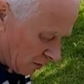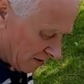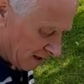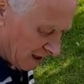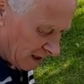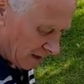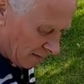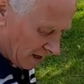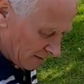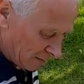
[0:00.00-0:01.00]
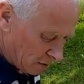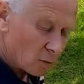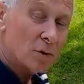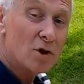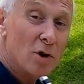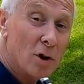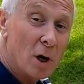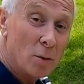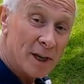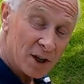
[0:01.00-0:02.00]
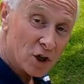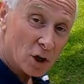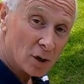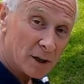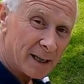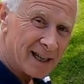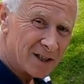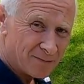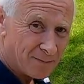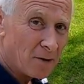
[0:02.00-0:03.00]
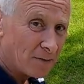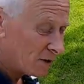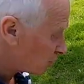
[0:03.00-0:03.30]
with the Maypole Stronghold hitch lock, it's very,